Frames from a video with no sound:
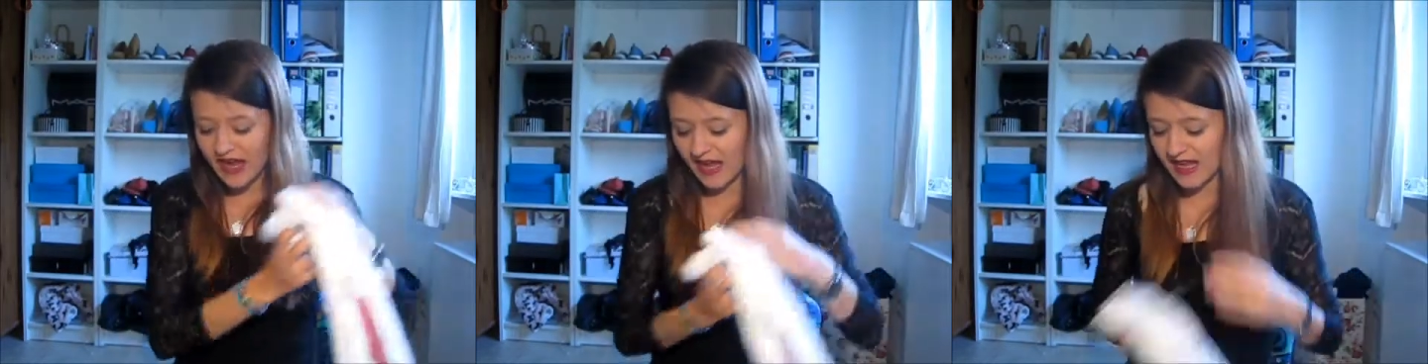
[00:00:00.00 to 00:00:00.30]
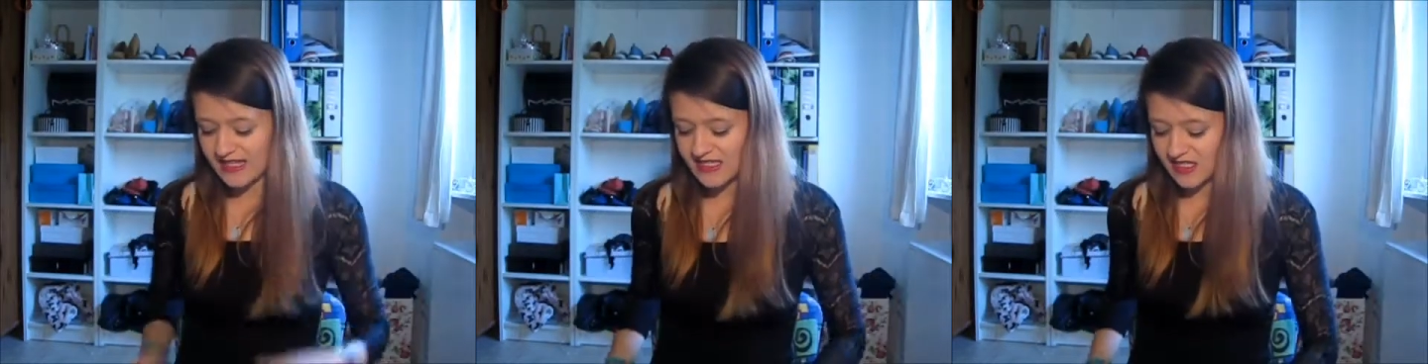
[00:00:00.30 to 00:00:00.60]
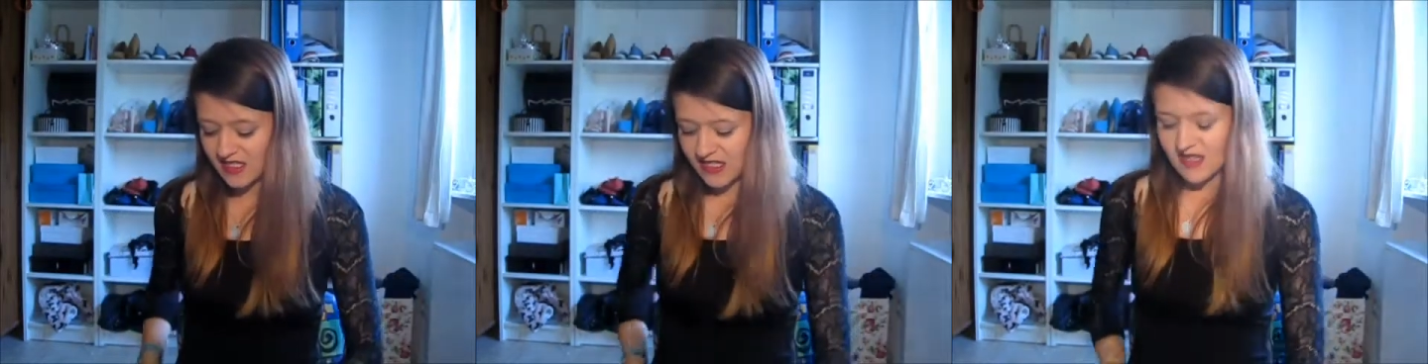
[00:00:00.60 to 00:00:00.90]
and
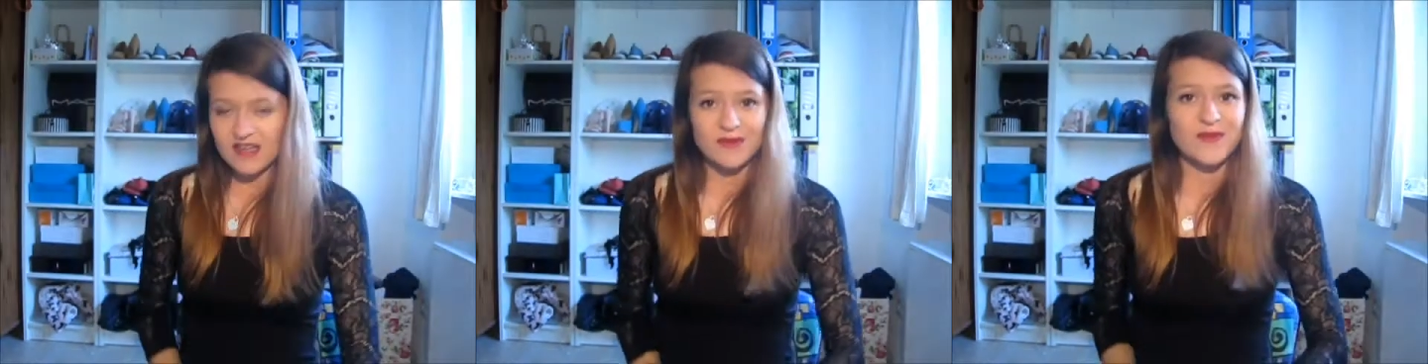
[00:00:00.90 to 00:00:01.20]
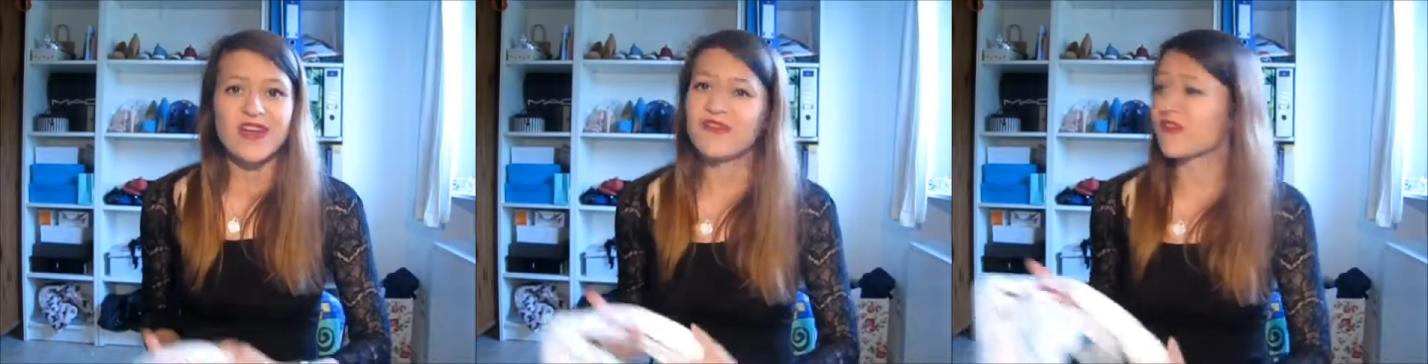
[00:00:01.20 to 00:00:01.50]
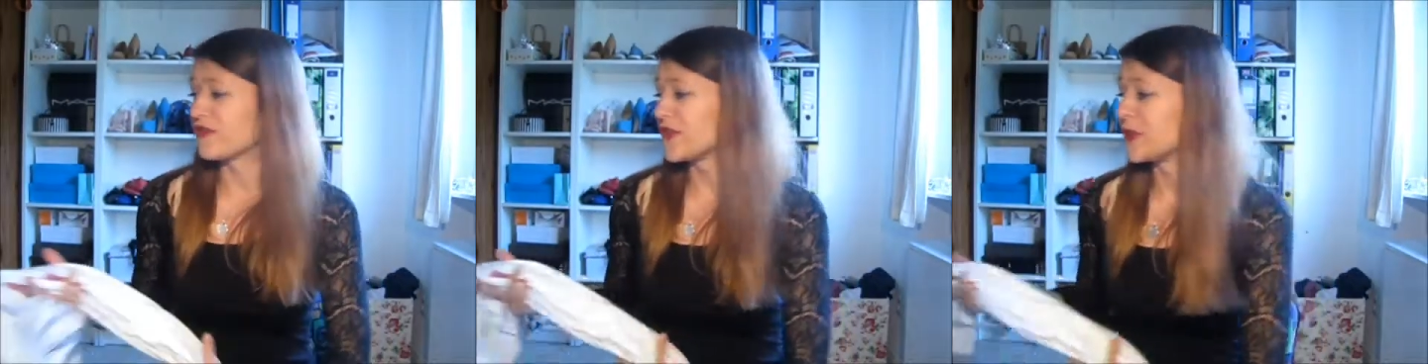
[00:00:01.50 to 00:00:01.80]
if
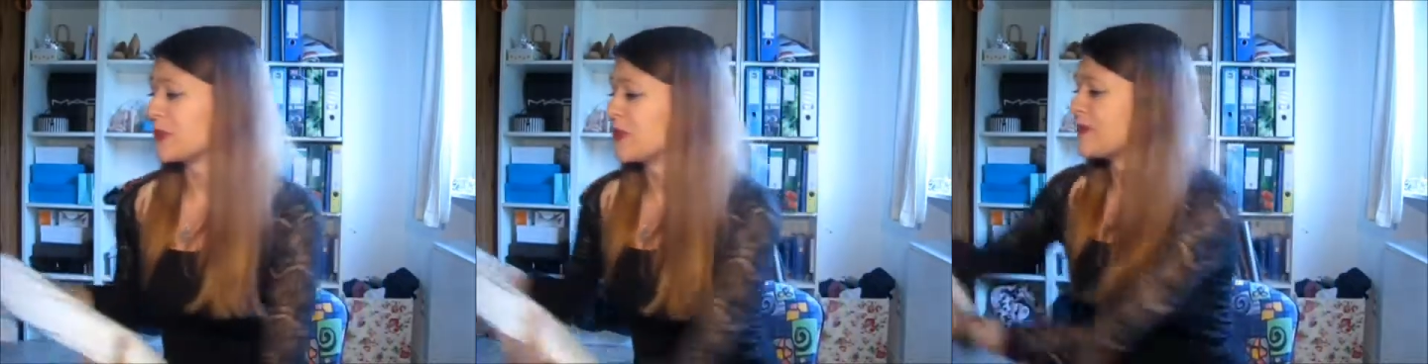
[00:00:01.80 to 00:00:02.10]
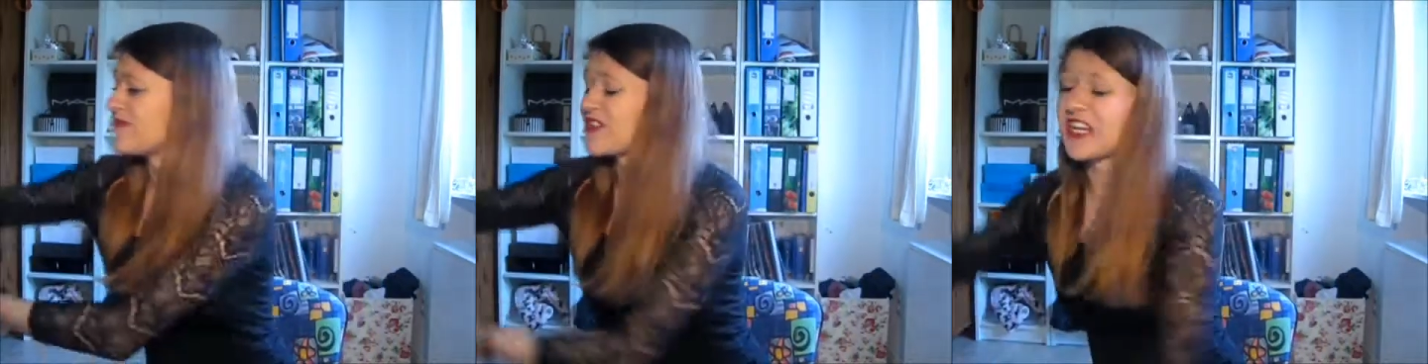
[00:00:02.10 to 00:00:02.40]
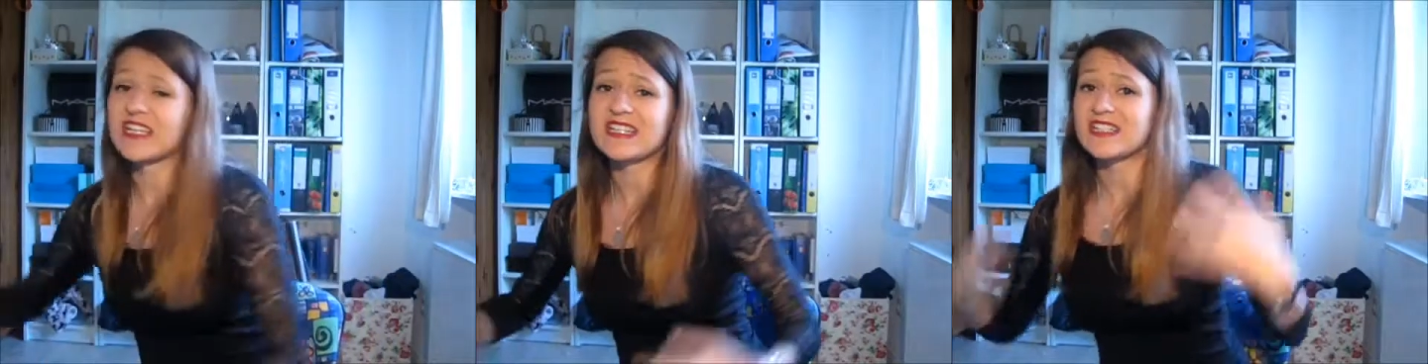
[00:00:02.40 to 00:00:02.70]
they're new,
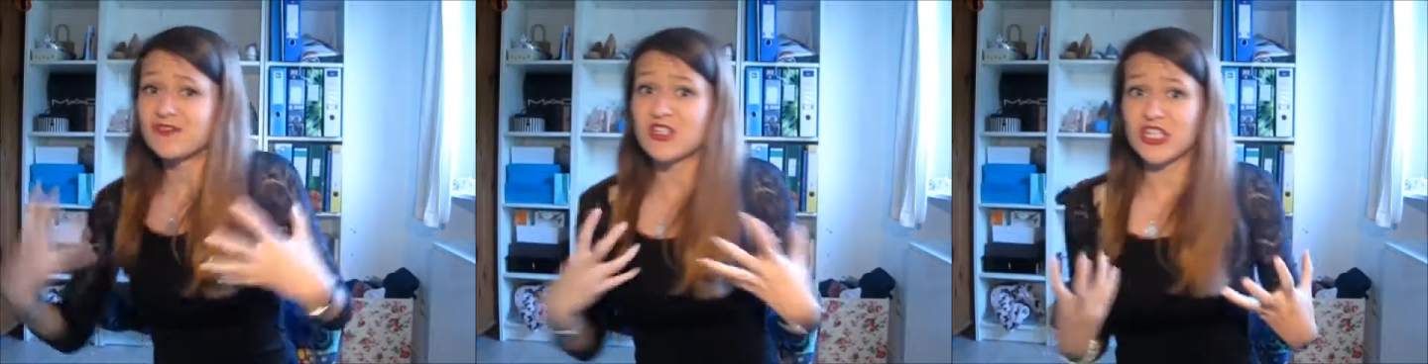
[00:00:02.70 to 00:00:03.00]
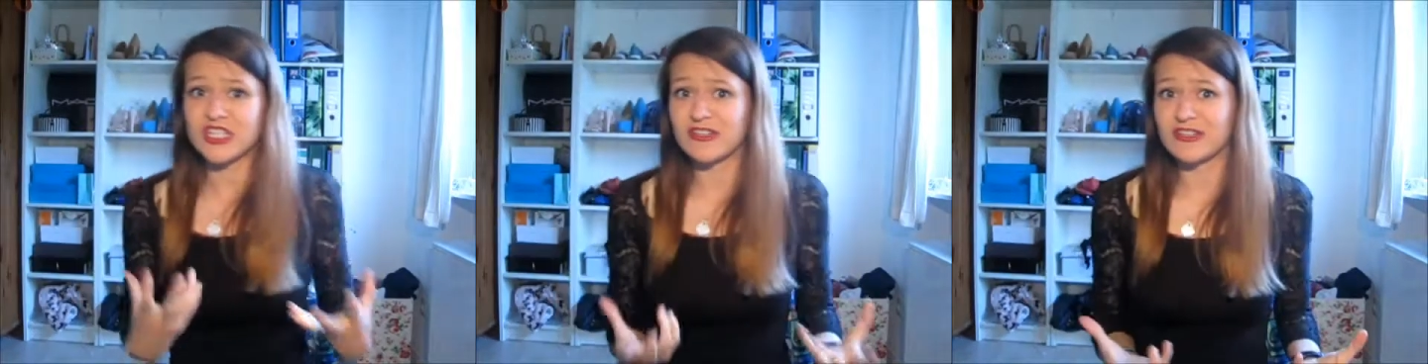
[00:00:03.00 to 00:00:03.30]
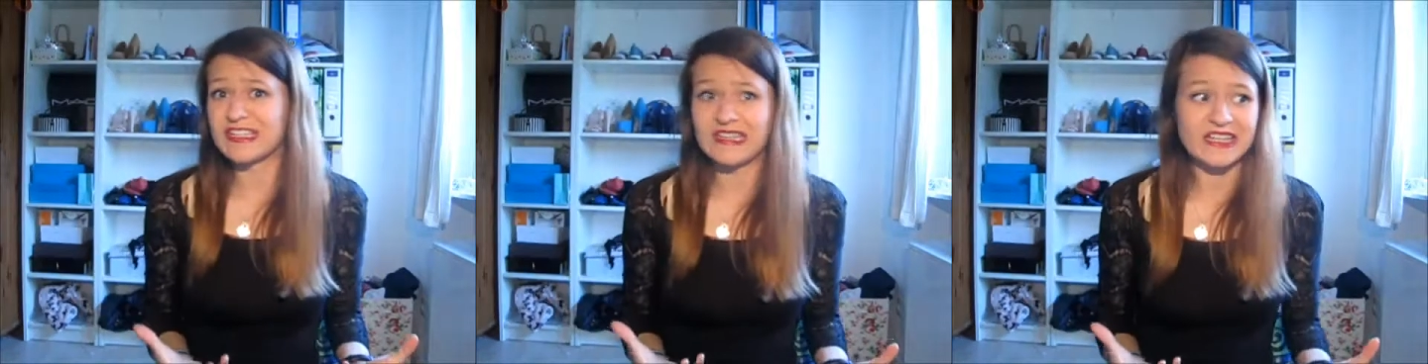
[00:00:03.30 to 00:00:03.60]
they just look
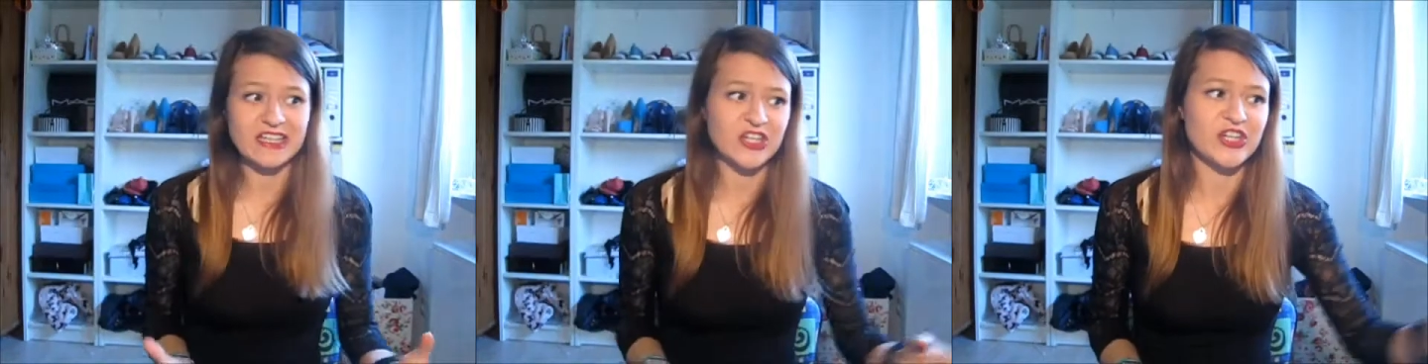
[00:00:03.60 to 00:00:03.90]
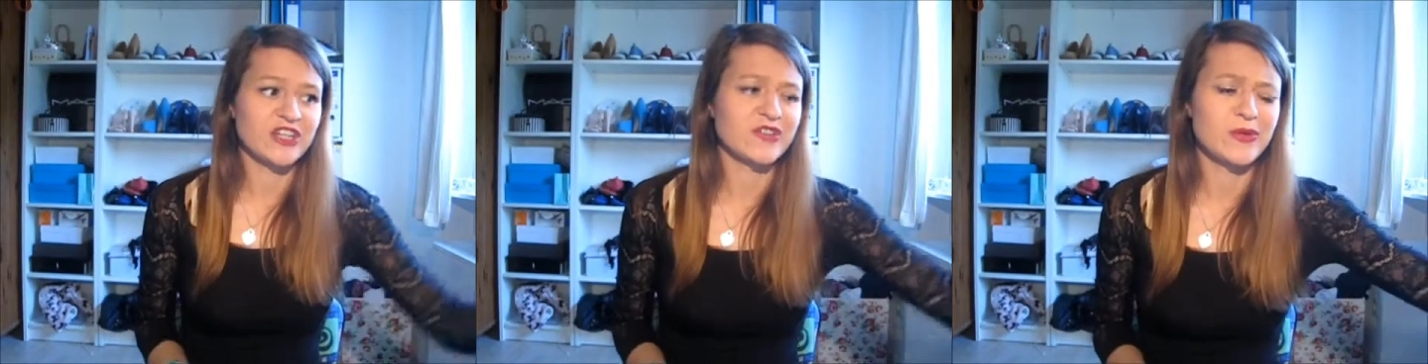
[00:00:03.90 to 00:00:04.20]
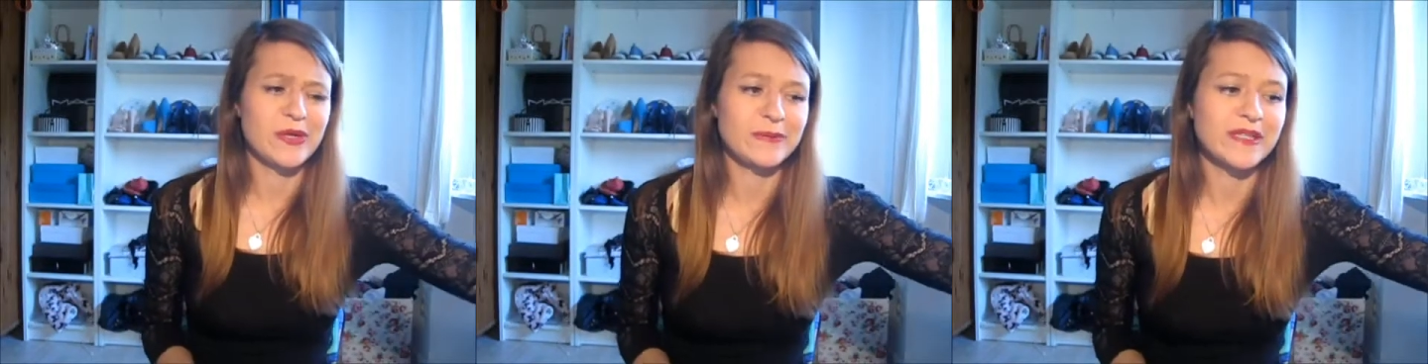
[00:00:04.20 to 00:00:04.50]
cleaner, you know
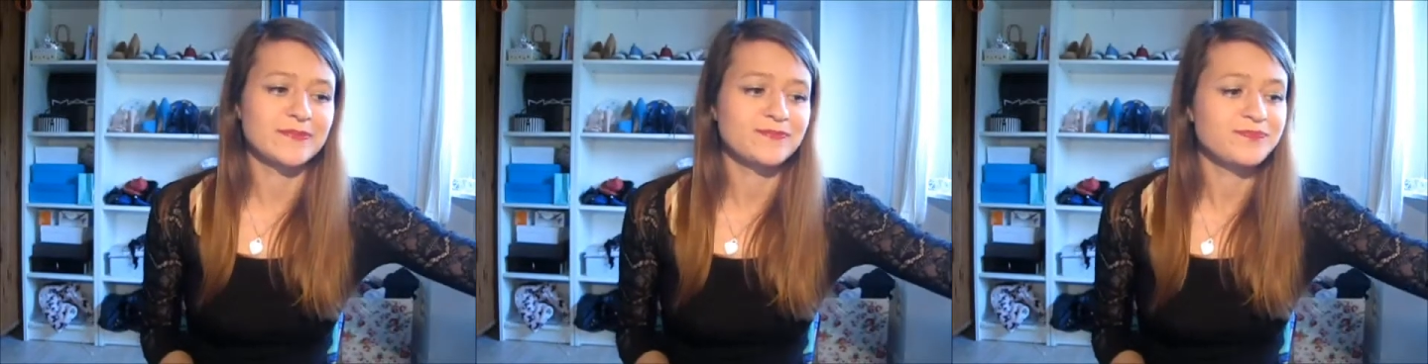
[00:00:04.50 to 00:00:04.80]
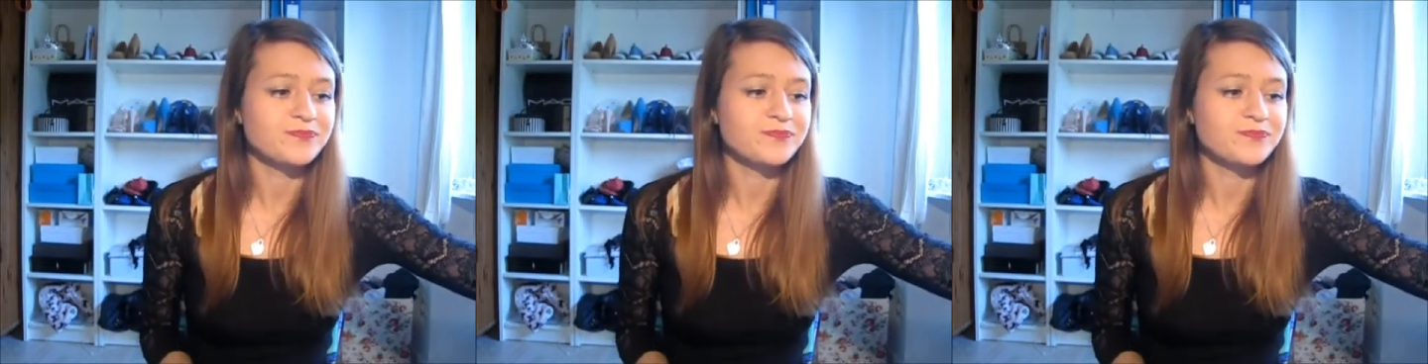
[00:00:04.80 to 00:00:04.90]
what I mean?